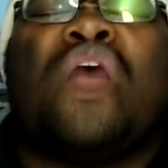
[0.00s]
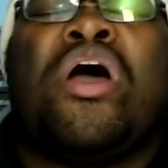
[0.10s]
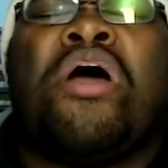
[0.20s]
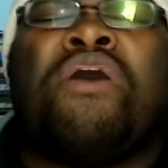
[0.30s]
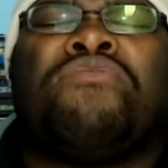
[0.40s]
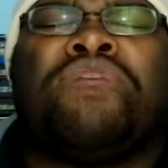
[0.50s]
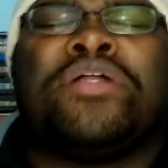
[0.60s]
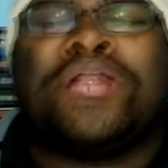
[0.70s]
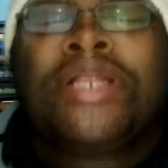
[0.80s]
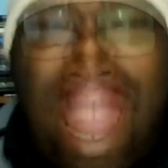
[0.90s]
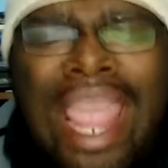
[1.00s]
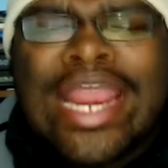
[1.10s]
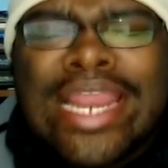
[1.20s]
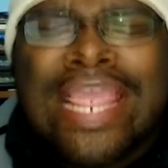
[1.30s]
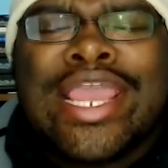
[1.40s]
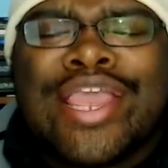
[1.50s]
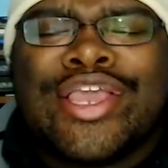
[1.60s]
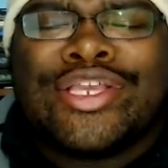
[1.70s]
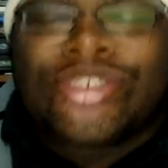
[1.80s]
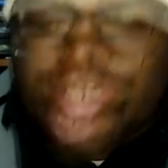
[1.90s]
of lightning
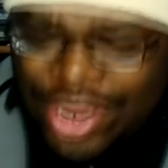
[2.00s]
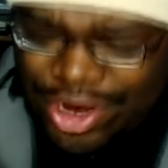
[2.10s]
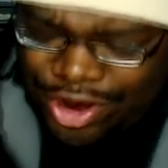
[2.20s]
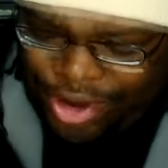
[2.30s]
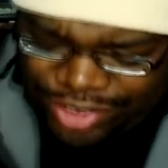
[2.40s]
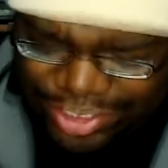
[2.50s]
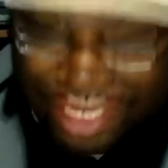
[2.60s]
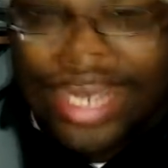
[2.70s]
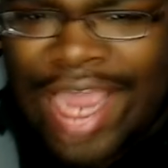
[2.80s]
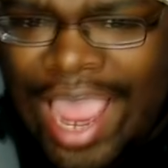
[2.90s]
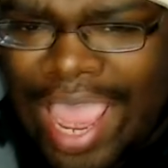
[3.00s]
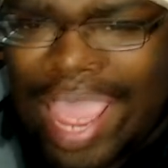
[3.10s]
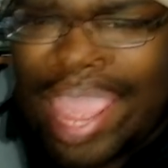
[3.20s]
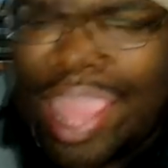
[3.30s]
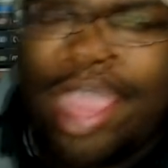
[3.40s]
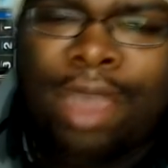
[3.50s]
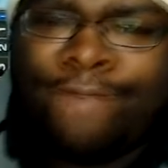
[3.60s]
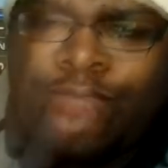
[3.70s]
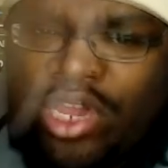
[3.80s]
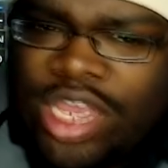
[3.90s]
is here today,
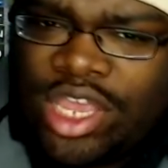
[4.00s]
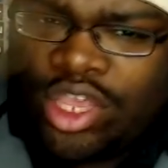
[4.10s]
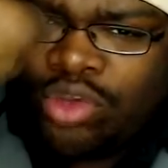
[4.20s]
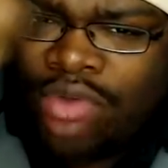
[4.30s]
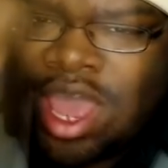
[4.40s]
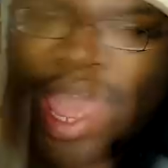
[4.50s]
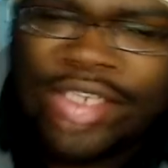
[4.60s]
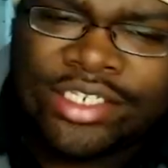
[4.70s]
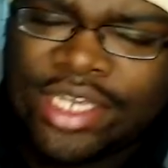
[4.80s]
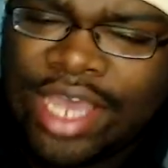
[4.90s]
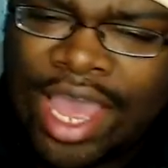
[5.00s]
bringing you guys and